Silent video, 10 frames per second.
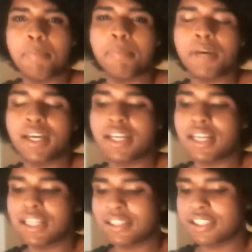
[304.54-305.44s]
but
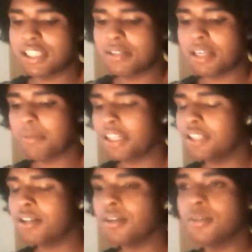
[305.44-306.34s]
at the same time, I
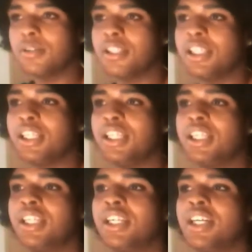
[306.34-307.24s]
totally
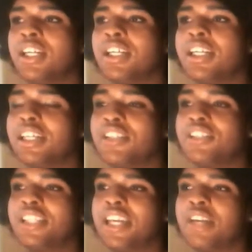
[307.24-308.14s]
can
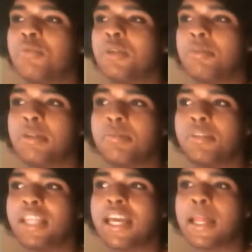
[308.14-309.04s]
understand where
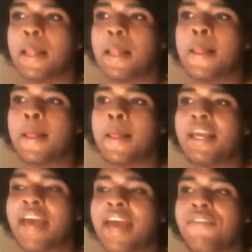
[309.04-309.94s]
people that
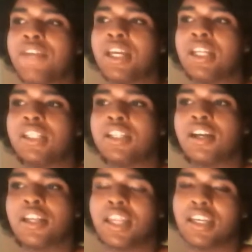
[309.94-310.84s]
catfish
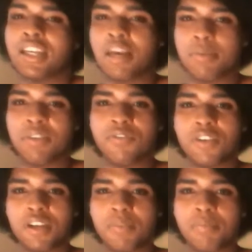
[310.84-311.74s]
are like coming
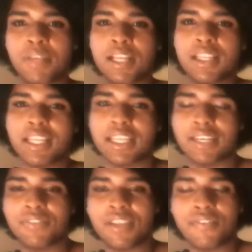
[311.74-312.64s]
from. Like
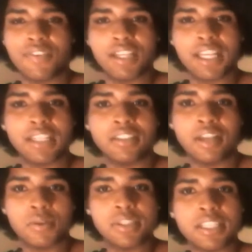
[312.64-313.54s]
if they feel like
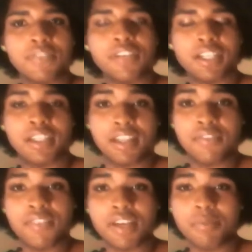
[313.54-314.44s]
no one's ever gonna
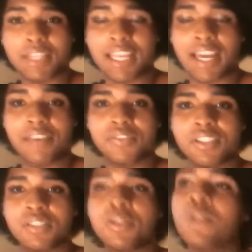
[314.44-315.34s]
love them and they have
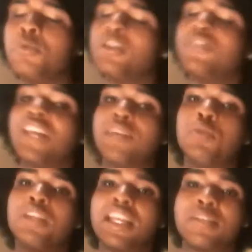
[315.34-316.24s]
to. Well,
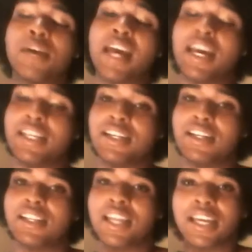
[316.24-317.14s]
that's why I did
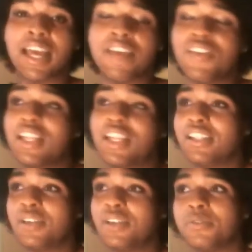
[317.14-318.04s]
it. Like I felt like
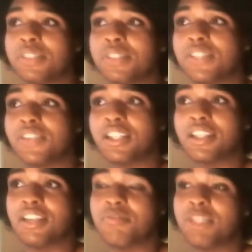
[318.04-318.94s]
no one was ever gonna
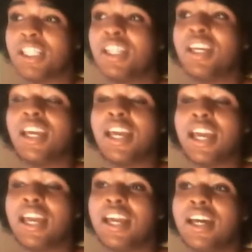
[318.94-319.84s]
love me,
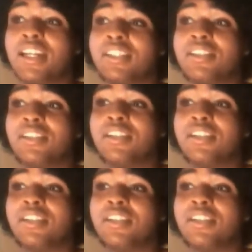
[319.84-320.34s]
and